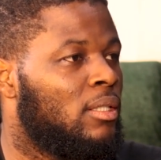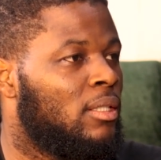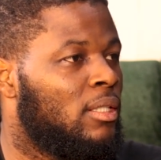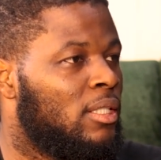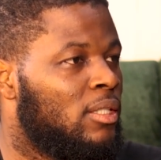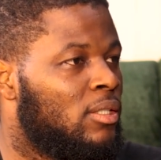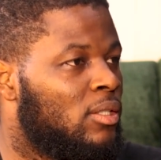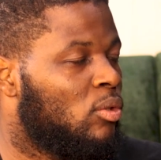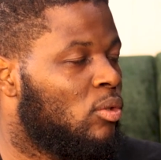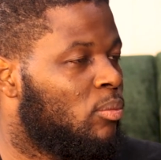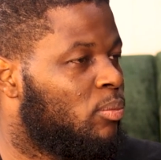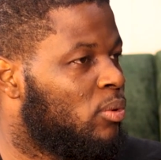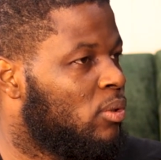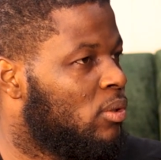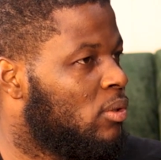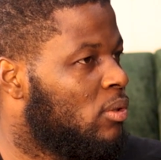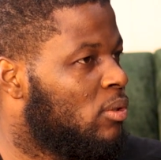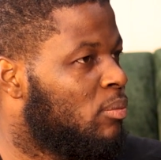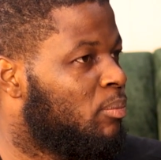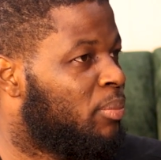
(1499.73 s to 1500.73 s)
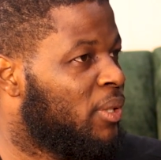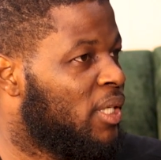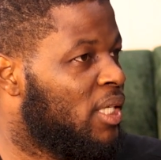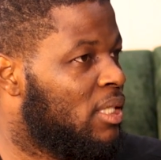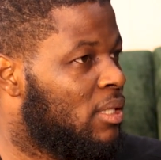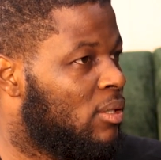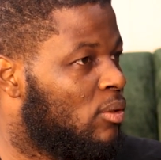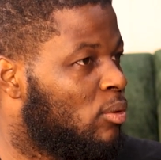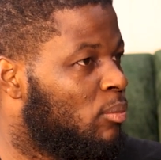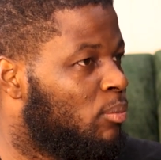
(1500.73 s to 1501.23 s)
They to produce
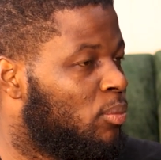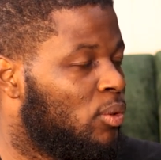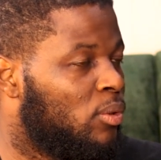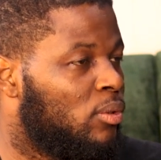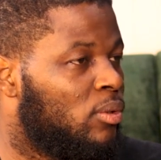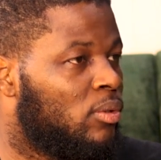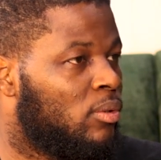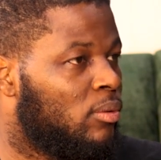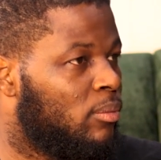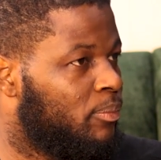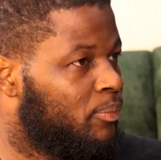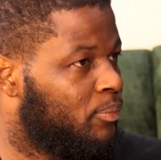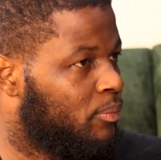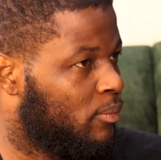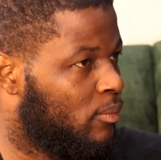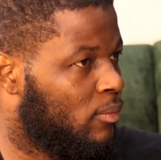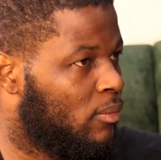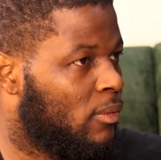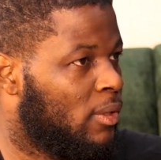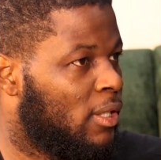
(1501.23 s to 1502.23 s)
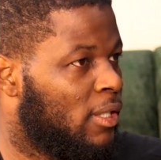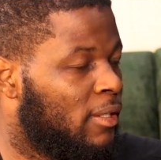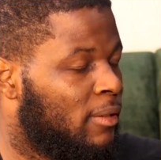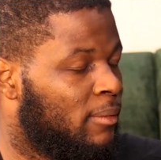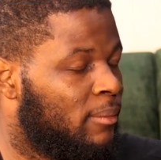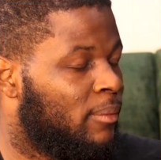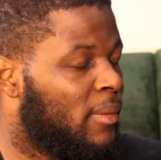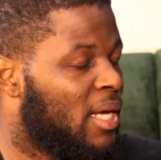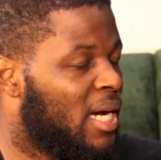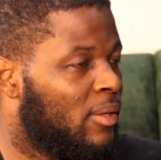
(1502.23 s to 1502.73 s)
bricks to build
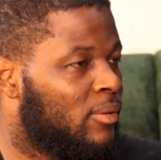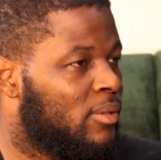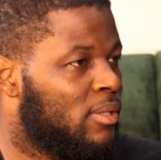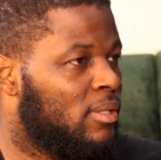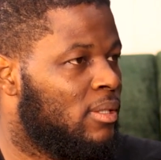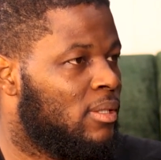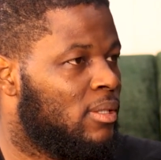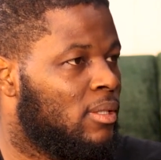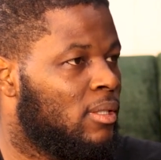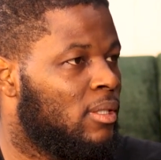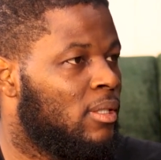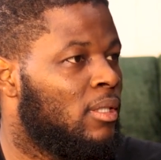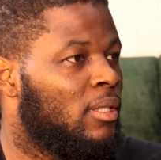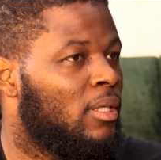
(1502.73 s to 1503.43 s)
houses.